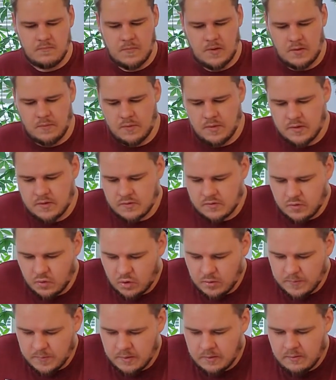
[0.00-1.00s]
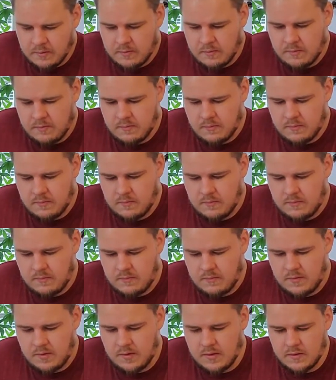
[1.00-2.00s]
when it's dormant
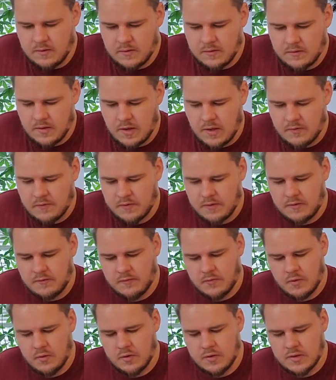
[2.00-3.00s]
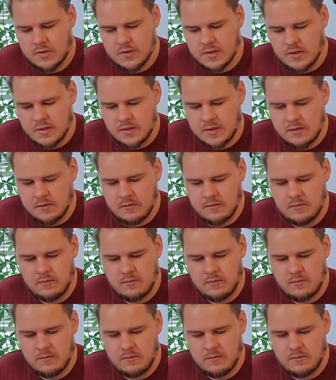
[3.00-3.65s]
and it doesn't have any foliage on it,